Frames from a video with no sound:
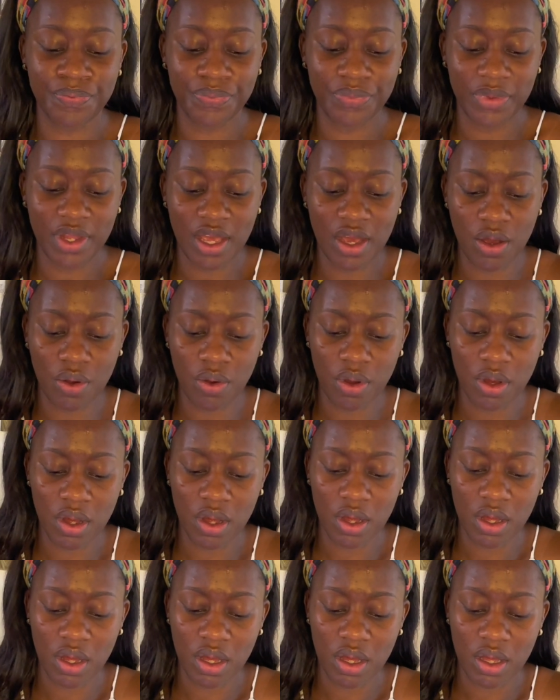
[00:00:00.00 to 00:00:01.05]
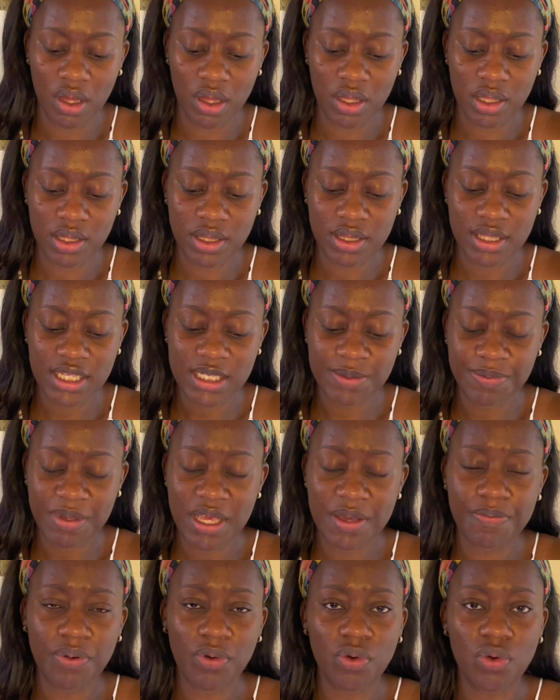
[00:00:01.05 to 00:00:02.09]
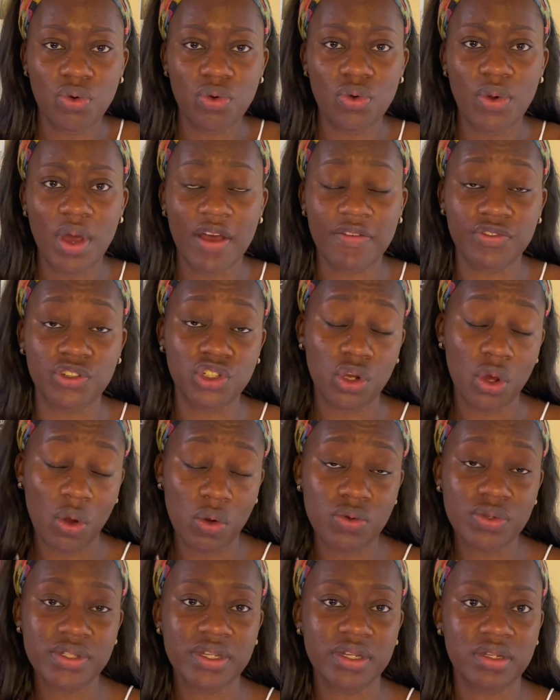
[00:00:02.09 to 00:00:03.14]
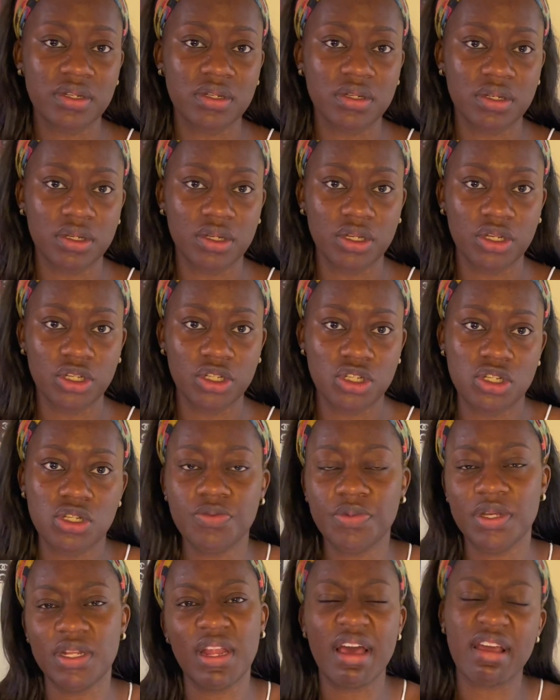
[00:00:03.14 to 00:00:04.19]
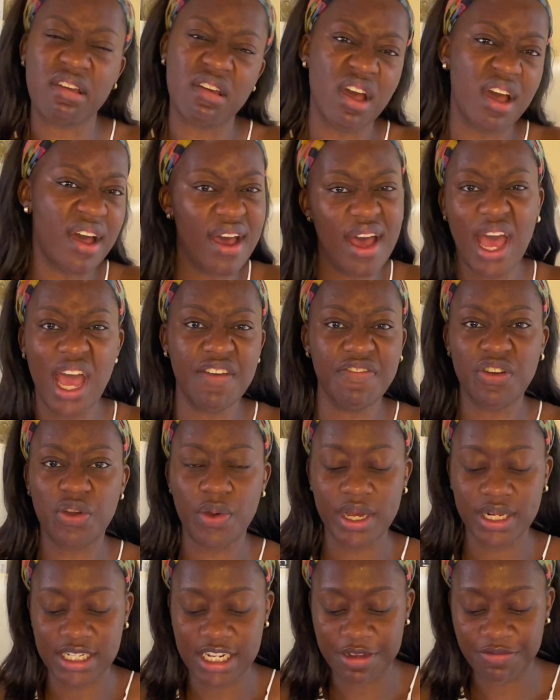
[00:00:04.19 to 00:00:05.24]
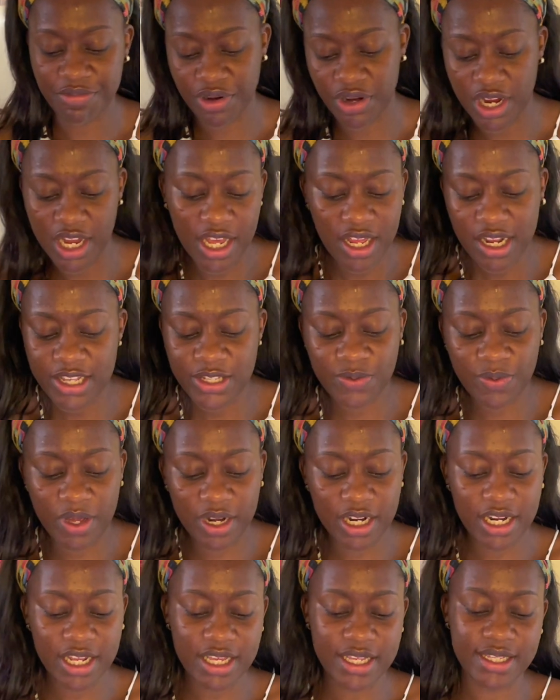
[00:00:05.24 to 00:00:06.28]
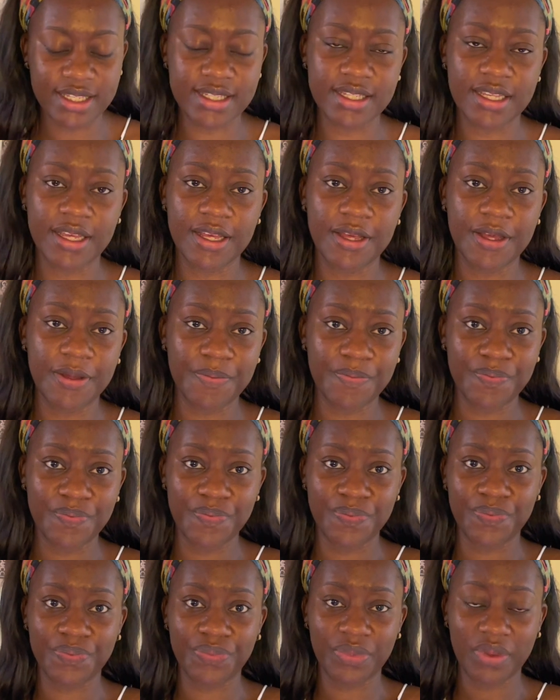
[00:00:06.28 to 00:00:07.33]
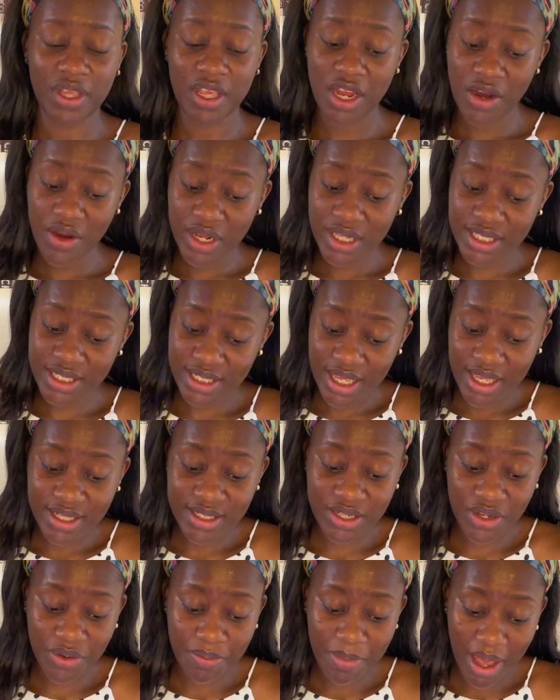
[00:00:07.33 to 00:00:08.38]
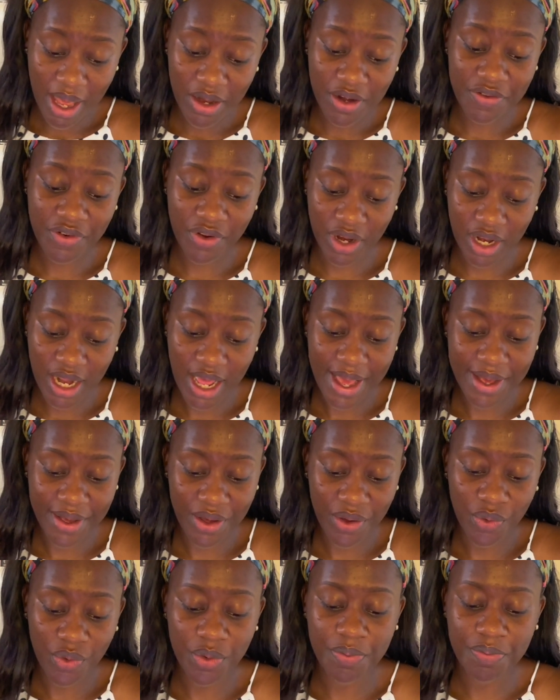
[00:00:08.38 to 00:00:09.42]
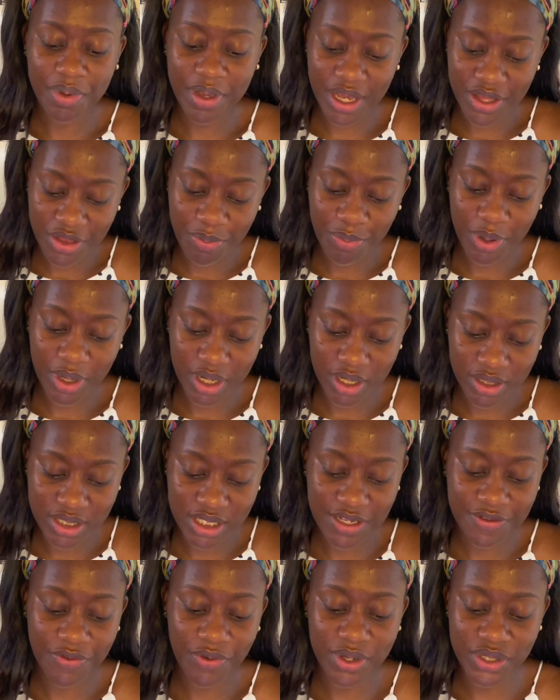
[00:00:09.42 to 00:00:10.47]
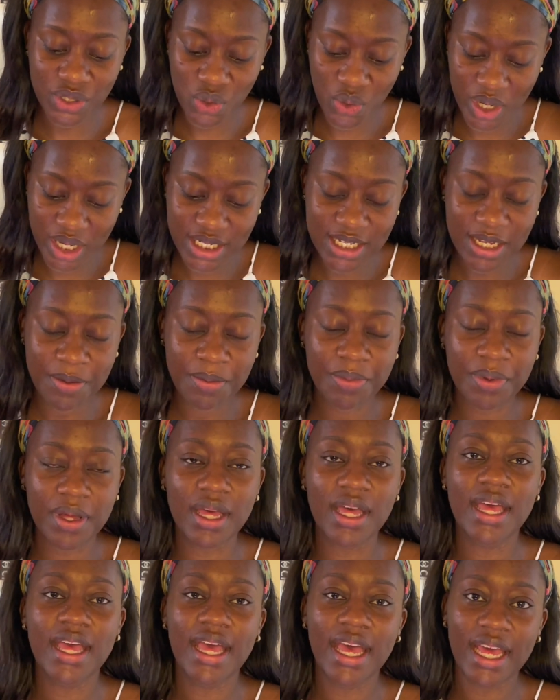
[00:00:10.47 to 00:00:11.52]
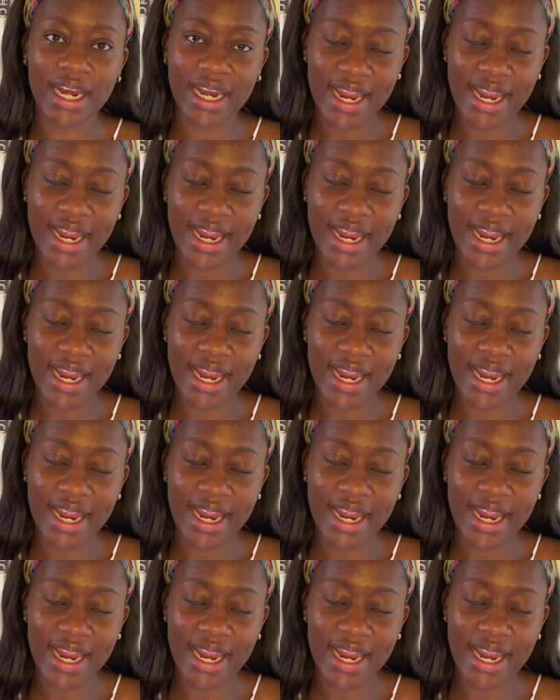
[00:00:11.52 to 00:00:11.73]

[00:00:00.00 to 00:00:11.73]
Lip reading: Now, there's people who have chosen to be like, I have a quick temper. It is what it is. Here it says a man of great anger will bear the penalty for his quick temper and